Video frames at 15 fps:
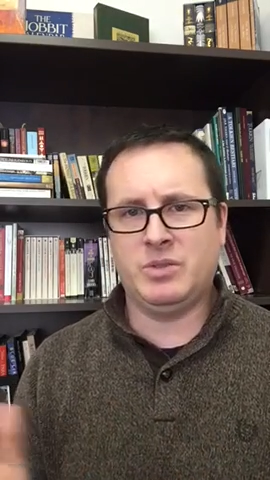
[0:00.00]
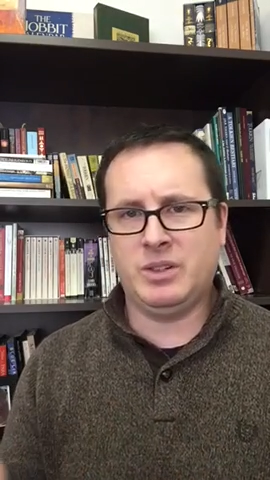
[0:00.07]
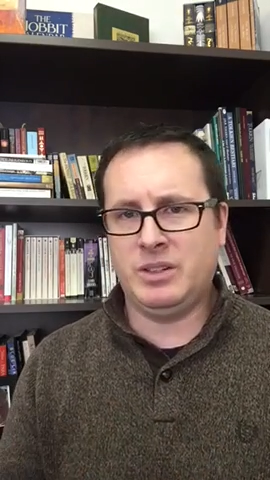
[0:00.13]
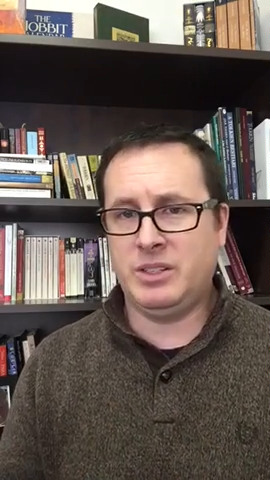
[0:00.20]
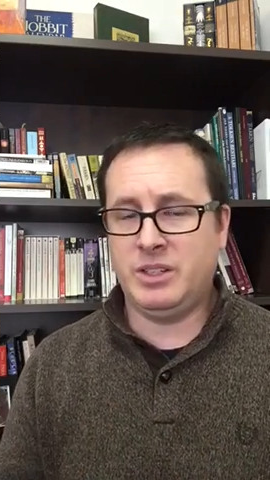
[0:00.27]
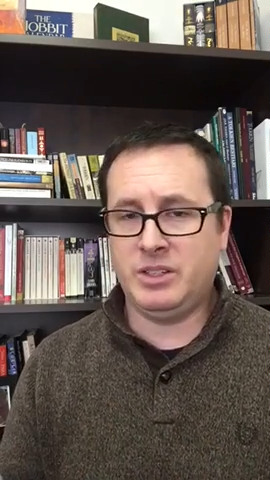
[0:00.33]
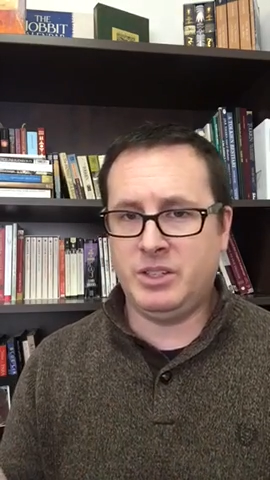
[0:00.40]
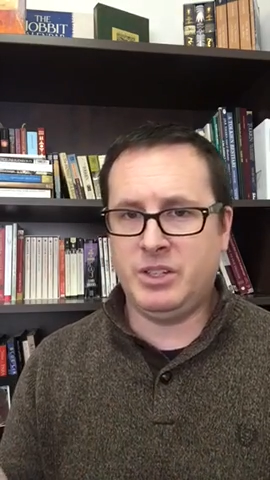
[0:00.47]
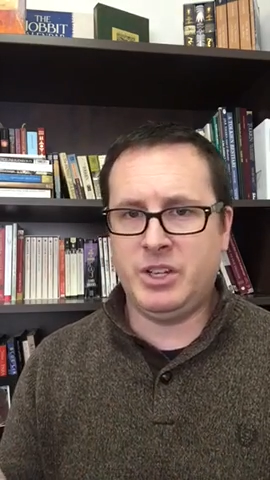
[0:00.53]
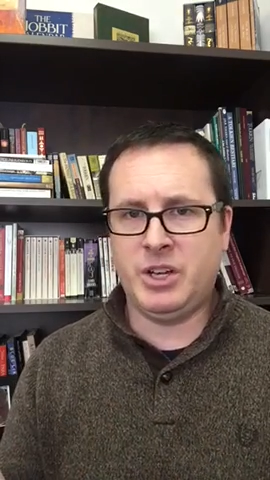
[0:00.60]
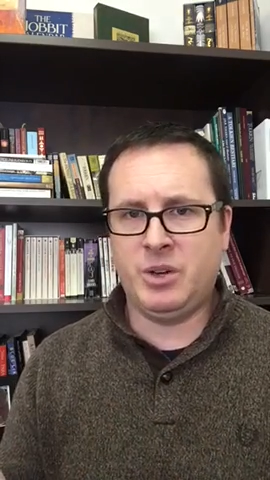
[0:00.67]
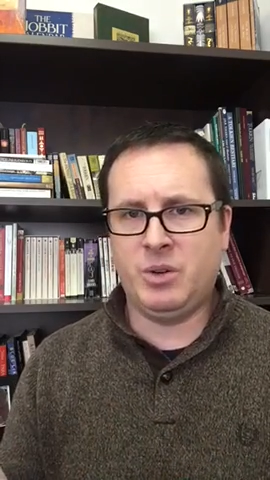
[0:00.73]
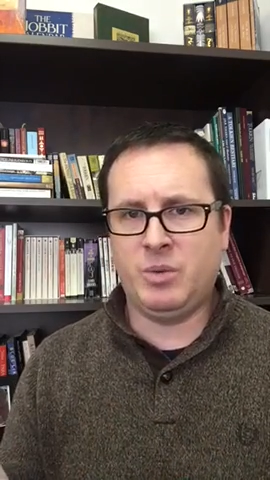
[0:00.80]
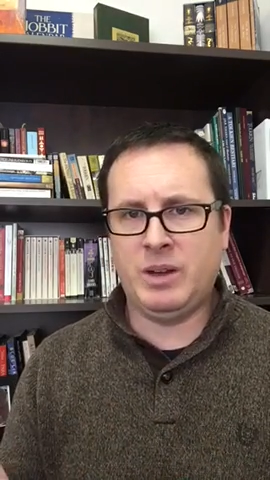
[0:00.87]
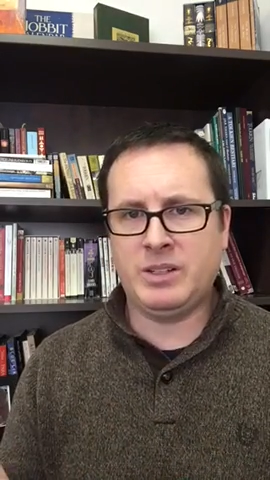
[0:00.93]
for instance,
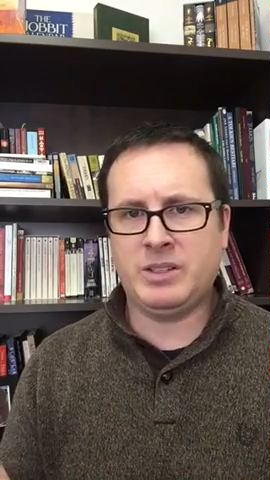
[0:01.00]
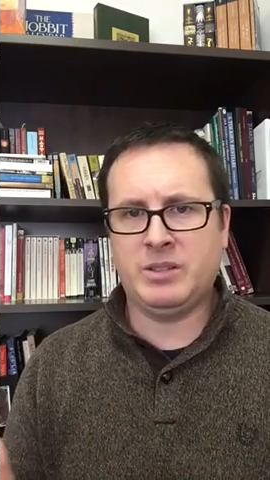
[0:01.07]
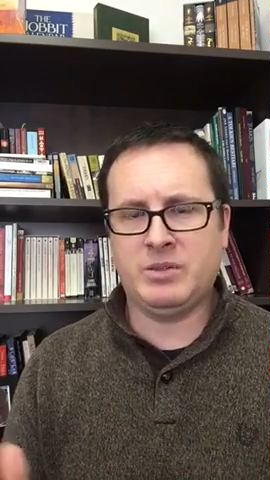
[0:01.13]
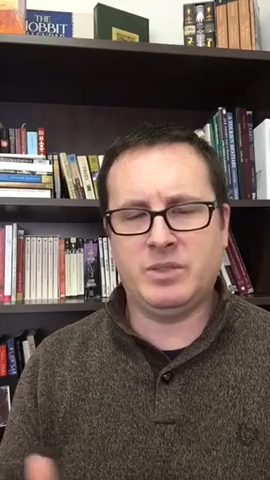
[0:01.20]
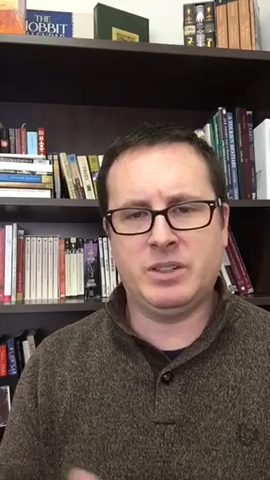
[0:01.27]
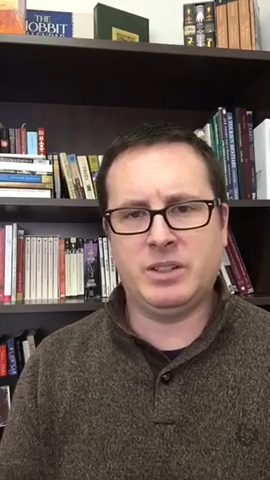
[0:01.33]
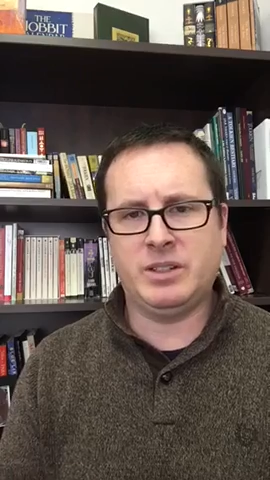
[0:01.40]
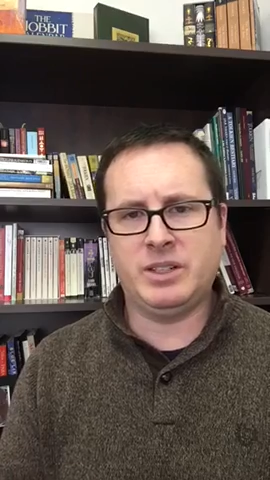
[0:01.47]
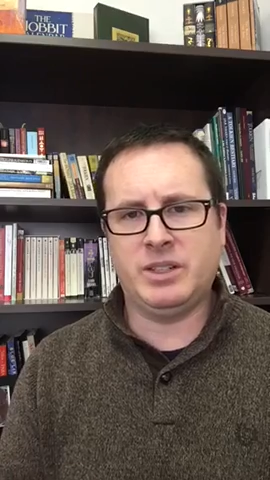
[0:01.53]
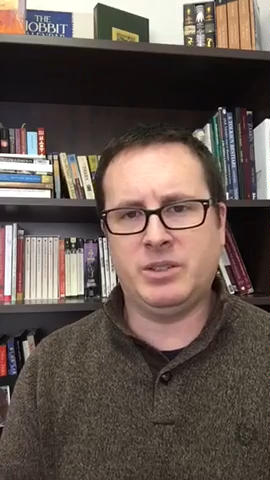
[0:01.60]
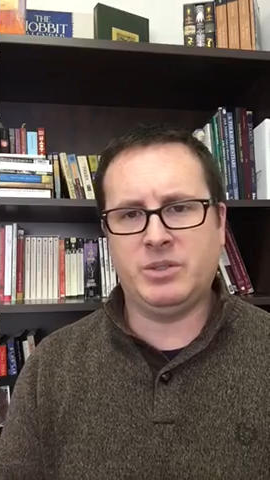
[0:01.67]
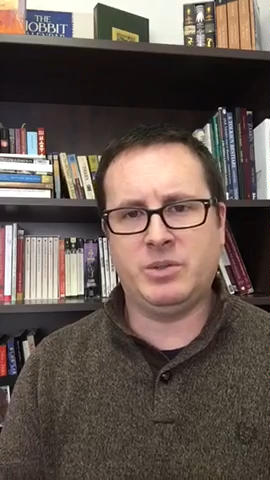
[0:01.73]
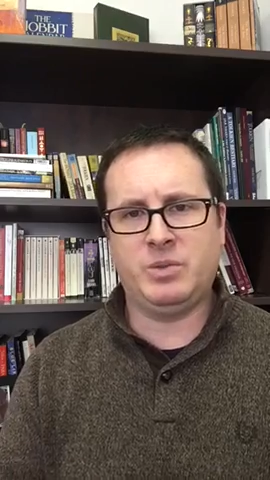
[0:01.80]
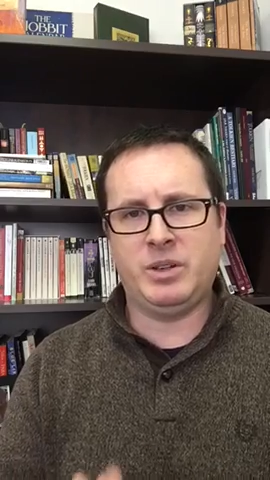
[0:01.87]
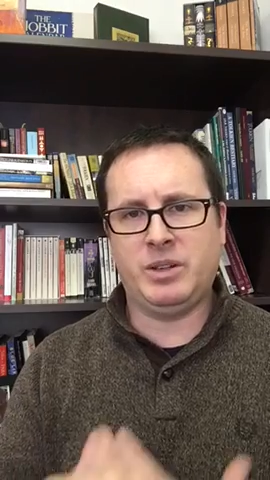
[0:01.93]
know Western fairy
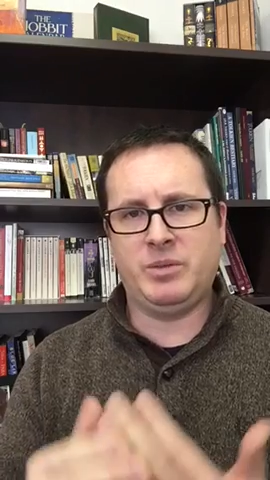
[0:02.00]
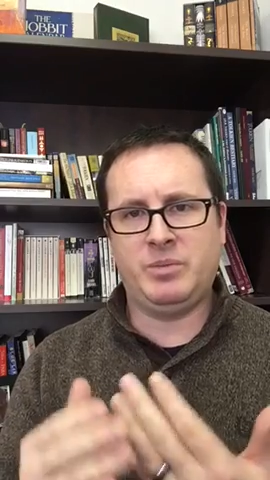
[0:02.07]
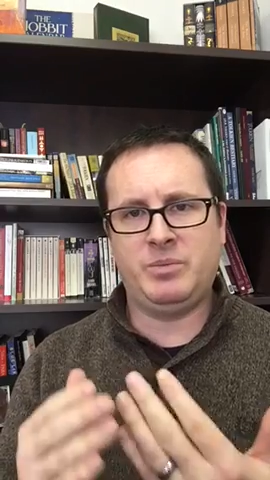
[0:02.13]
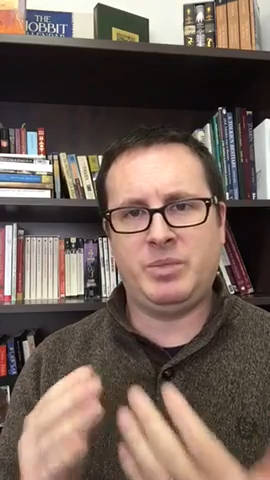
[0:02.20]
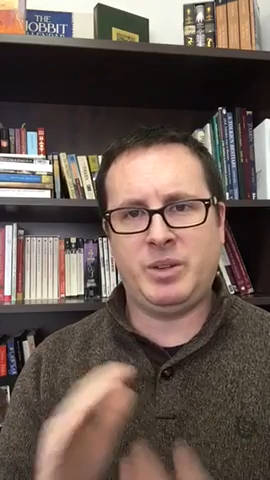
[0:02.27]
tales when